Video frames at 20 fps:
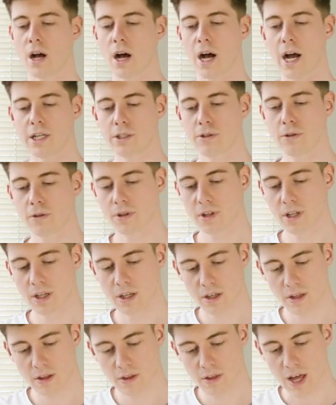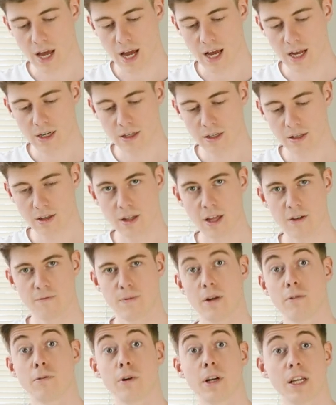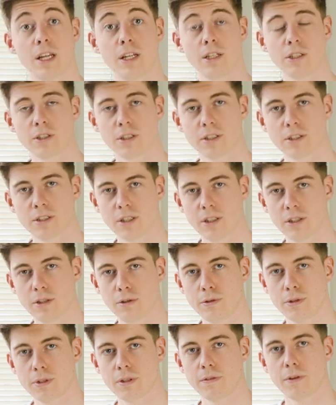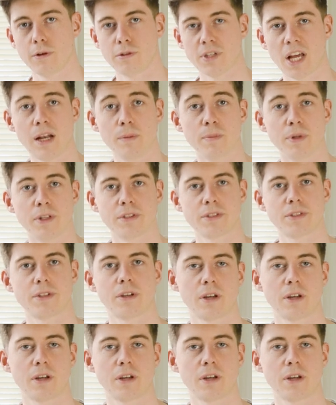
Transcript: I do think that they've made really interesting use of those elements,